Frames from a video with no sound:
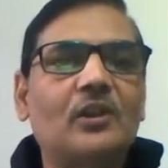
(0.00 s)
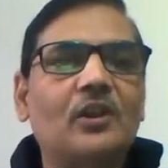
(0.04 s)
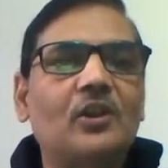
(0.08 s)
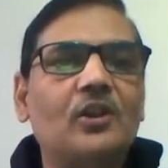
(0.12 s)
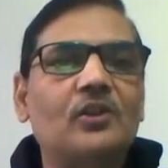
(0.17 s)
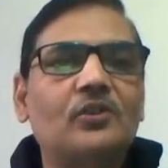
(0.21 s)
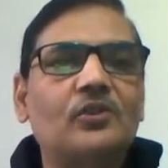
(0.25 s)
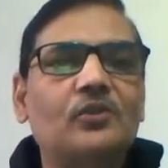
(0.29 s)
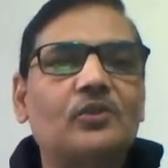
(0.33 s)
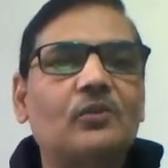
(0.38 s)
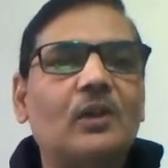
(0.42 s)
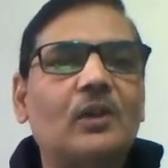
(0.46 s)

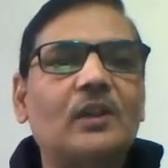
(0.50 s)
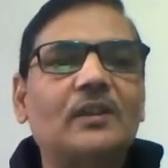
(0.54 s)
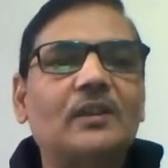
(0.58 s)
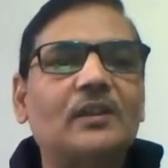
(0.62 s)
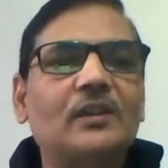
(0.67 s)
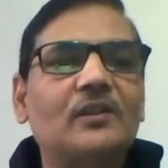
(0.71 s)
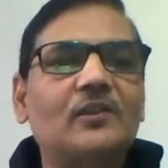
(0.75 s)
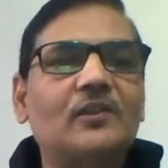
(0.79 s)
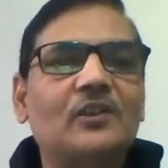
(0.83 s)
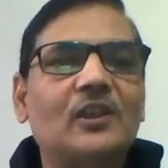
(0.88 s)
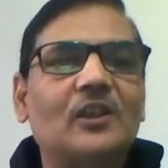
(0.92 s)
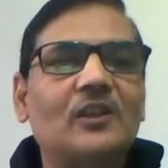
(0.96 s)
So all
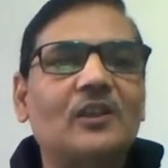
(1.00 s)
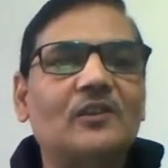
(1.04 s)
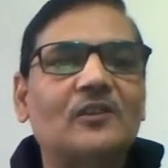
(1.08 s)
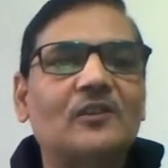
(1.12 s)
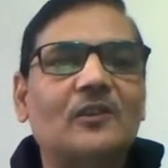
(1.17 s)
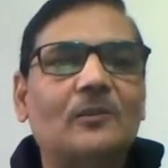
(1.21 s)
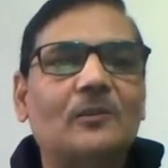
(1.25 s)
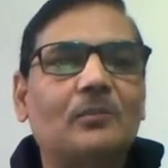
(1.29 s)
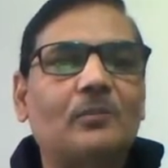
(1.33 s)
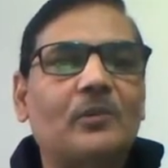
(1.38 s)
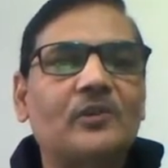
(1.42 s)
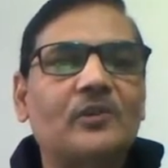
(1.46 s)
these things are
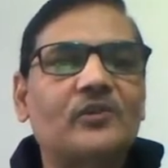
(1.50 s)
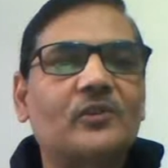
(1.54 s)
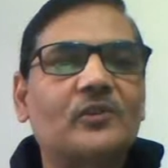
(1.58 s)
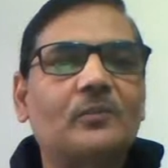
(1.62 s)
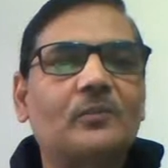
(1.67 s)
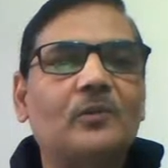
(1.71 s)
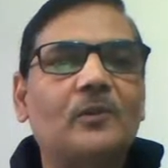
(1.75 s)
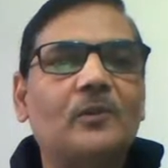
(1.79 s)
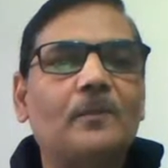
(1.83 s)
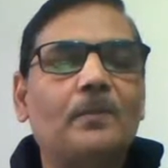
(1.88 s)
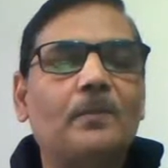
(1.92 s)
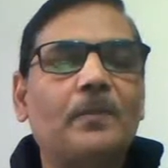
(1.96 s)

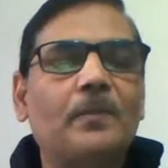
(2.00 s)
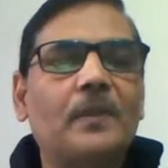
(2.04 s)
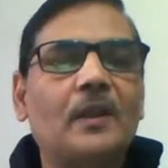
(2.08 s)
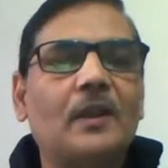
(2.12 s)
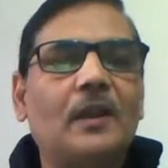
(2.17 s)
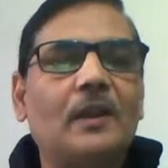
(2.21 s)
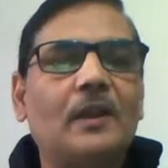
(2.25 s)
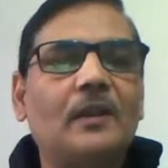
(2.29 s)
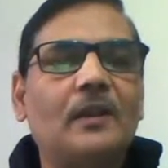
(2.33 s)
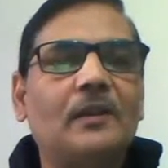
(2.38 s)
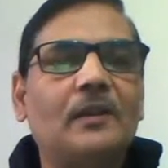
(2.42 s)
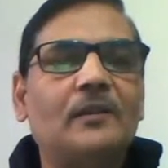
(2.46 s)
possible,
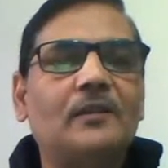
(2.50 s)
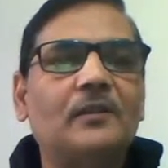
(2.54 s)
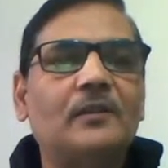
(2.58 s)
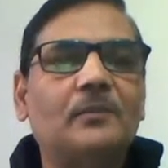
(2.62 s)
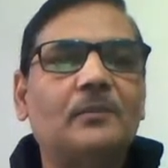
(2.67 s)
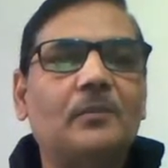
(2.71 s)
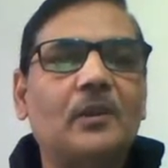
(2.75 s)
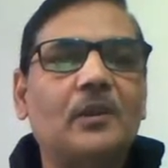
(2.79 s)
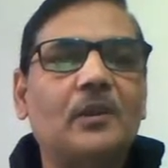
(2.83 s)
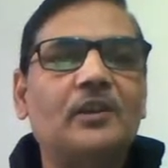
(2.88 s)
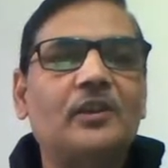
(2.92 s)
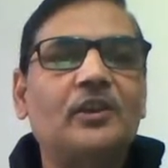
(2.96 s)
and
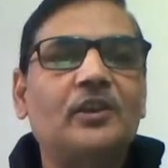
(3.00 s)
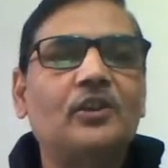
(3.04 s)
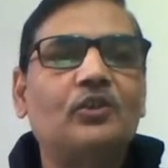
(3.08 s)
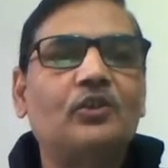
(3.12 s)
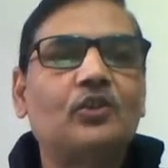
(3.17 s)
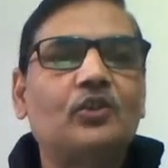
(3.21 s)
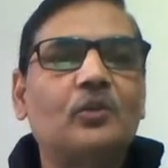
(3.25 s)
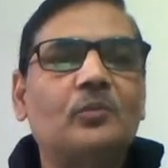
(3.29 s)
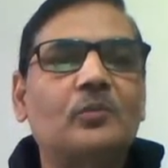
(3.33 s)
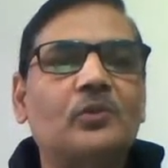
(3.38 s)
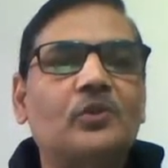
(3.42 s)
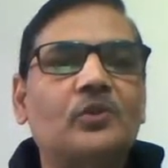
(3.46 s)
polytene
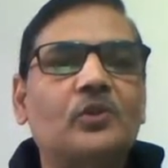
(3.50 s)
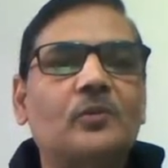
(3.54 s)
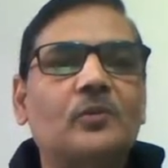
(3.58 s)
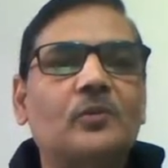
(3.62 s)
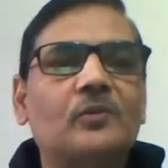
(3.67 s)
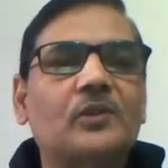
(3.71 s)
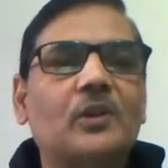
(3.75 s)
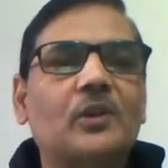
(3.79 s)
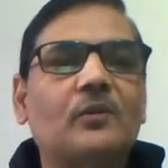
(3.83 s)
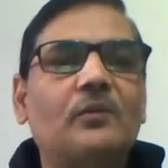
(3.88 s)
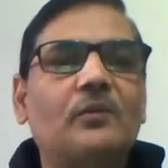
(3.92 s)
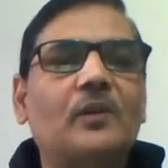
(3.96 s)
chromosomes
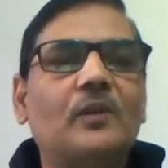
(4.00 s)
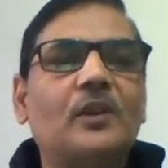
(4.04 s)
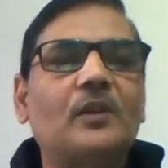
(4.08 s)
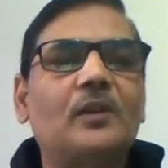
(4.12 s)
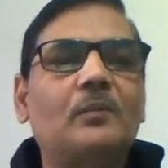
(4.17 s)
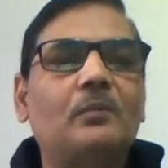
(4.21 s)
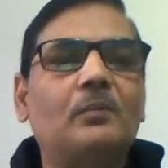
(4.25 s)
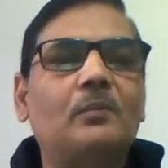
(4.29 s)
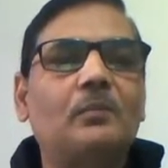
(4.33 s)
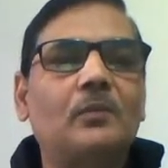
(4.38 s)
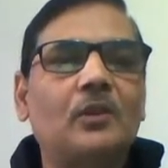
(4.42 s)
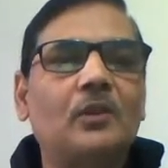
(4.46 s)
are very
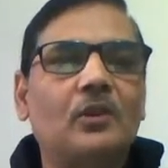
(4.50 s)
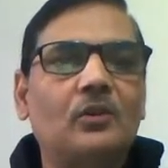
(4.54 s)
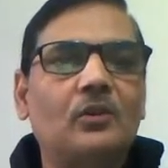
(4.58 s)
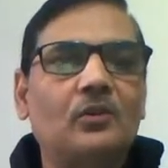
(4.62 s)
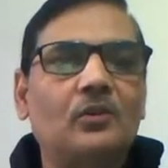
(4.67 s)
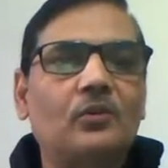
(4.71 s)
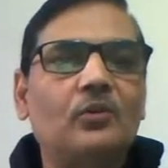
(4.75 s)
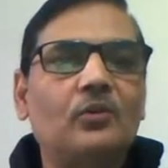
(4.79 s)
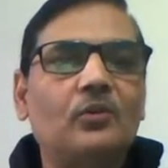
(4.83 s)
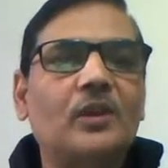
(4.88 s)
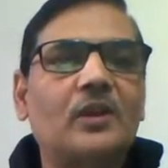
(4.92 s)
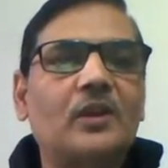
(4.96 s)

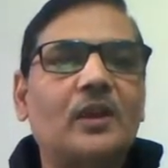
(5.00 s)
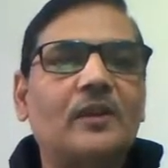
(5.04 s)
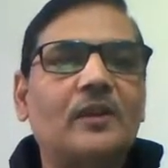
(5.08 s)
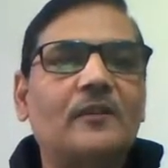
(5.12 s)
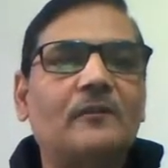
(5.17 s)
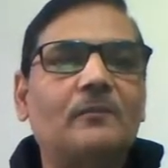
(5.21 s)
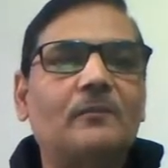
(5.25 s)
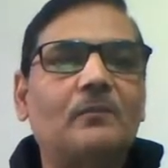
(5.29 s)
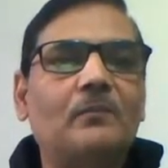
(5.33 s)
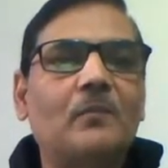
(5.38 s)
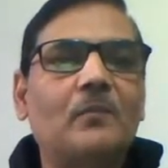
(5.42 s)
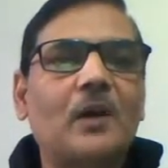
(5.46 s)
good kind
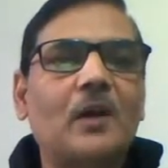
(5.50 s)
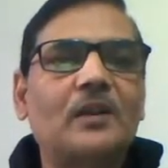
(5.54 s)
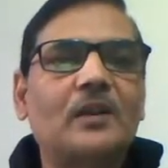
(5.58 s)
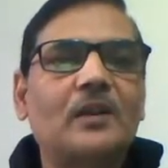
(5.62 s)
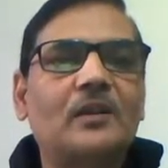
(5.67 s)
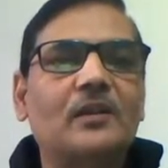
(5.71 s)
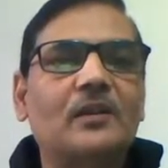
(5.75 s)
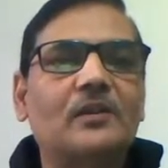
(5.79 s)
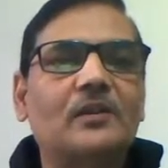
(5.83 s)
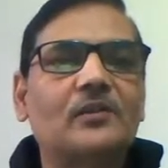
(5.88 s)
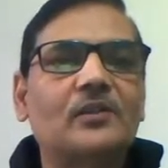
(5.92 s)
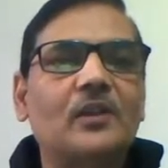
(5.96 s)
of
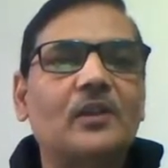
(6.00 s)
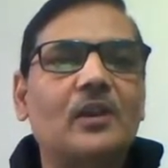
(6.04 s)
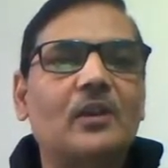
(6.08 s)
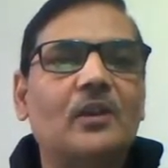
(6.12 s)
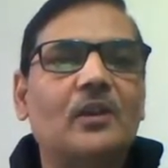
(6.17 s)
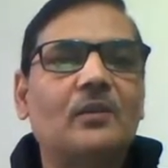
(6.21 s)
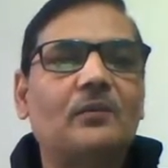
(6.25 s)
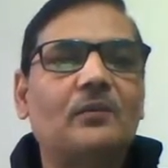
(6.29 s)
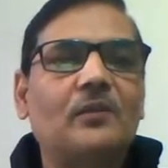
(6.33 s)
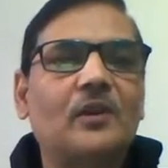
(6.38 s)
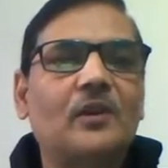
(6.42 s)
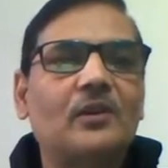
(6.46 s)
markers
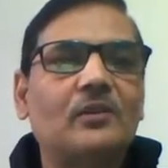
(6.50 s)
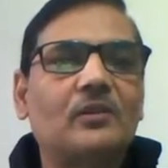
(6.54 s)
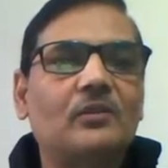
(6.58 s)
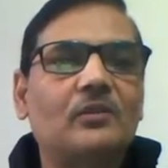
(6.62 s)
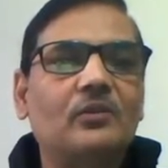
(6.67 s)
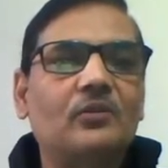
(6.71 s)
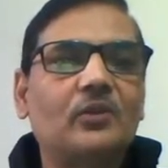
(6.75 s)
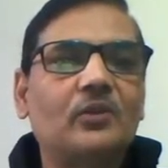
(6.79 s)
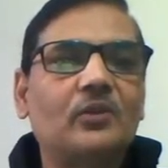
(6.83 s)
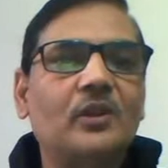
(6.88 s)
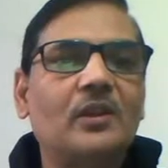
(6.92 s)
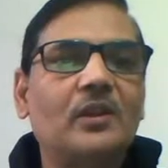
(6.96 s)
for
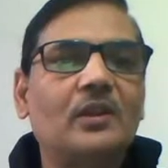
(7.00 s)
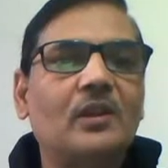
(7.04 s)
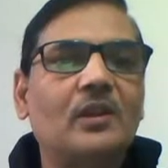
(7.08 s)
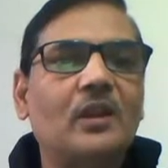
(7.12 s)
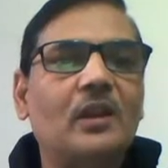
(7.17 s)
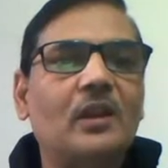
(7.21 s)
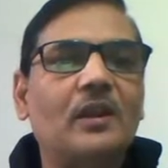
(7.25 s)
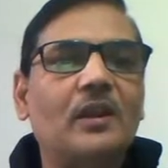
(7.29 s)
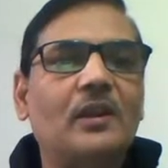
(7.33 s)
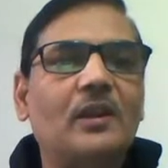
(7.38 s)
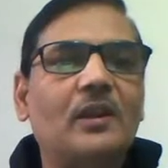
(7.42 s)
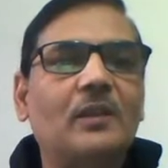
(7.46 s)
doing
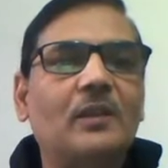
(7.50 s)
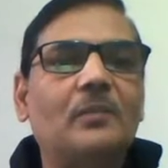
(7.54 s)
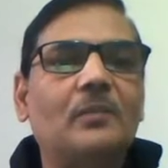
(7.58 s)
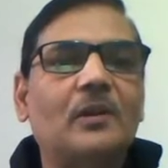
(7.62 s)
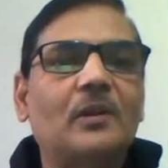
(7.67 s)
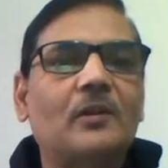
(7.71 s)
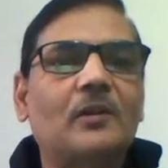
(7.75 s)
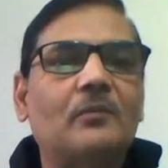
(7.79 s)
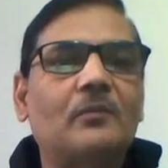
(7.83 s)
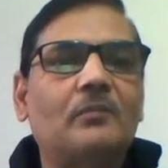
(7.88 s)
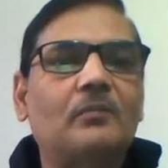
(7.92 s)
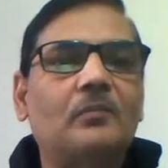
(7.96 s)
a number
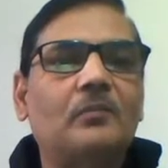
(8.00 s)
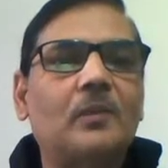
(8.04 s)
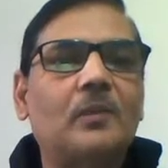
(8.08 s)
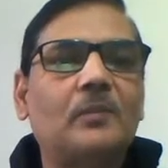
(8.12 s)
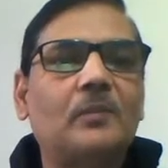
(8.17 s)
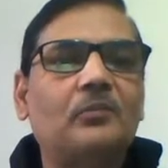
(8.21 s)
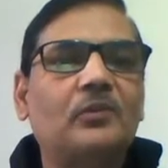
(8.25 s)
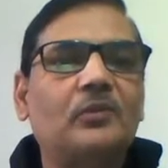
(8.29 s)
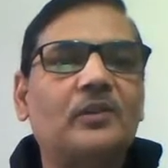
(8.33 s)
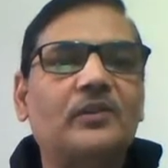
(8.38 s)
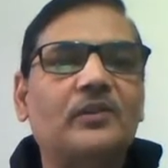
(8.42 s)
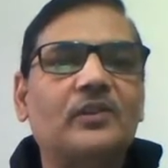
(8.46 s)
of
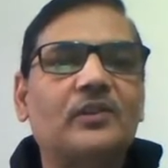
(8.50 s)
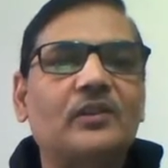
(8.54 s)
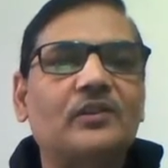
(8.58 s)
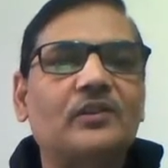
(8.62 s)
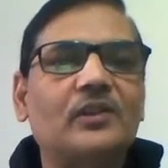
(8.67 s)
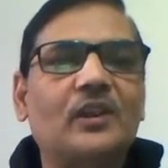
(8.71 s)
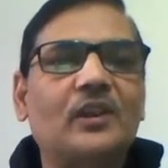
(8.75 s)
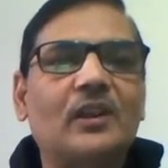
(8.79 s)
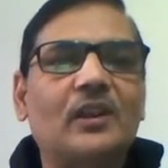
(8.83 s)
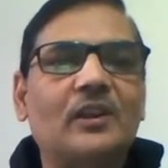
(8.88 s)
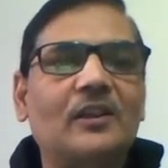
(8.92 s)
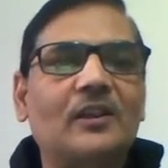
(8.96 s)
population
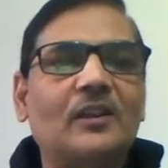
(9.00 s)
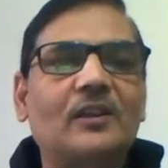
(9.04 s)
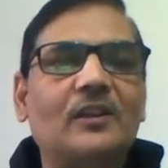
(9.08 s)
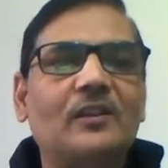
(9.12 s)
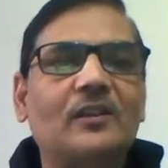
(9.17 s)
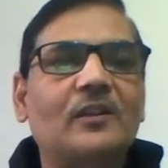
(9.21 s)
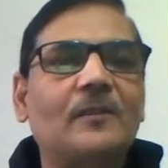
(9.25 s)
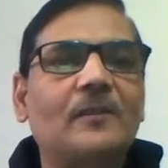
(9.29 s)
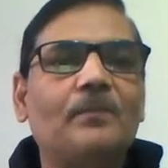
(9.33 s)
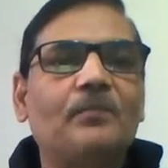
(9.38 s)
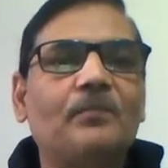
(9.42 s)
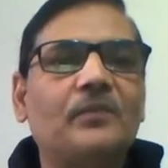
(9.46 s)
genetical
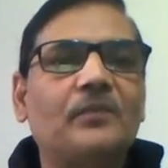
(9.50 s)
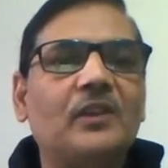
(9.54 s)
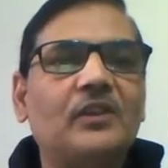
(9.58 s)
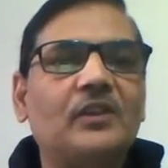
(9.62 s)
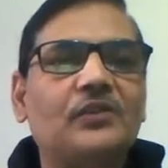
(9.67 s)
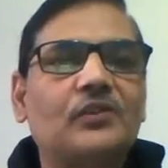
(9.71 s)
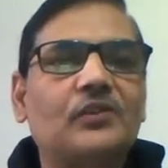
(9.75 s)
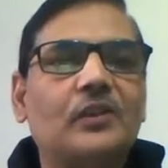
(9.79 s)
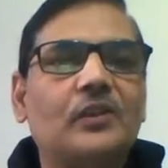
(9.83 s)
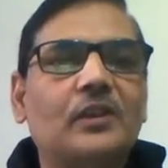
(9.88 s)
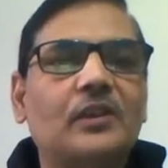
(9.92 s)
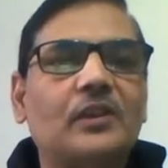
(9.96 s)

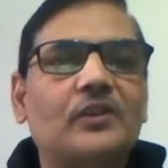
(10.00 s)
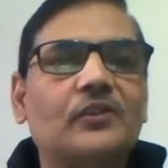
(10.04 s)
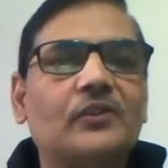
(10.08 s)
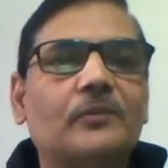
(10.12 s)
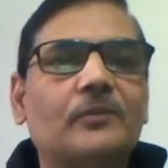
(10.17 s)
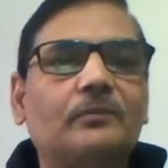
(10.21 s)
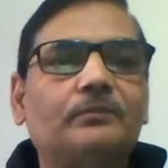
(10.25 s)
studies.